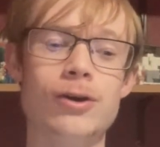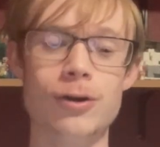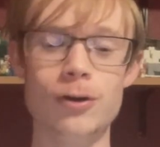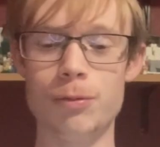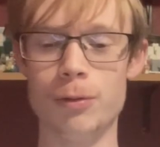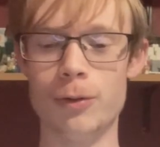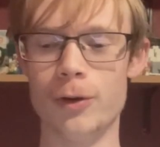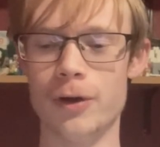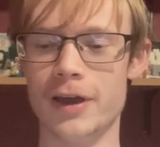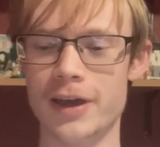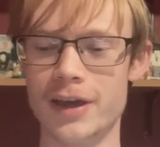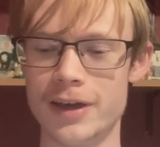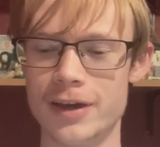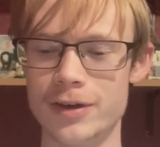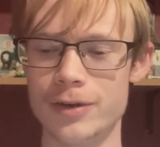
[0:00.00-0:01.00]
Oh boy,
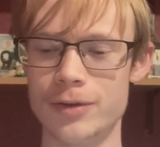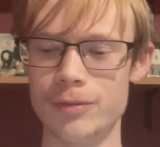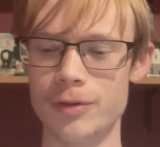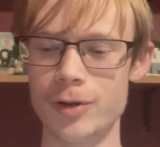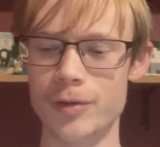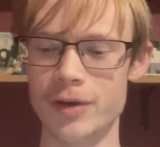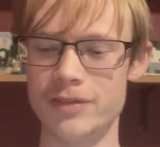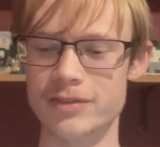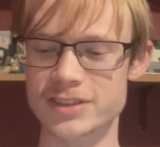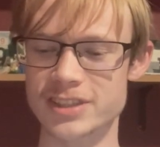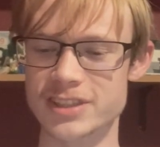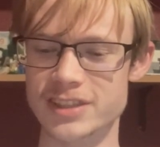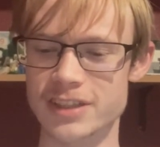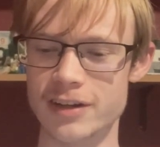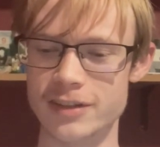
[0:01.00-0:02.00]
where do I even
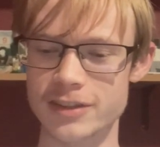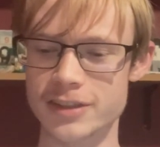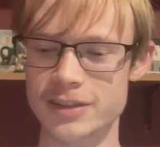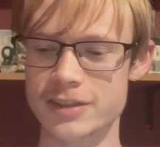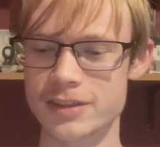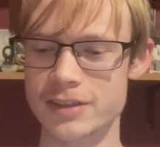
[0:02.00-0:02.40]
start?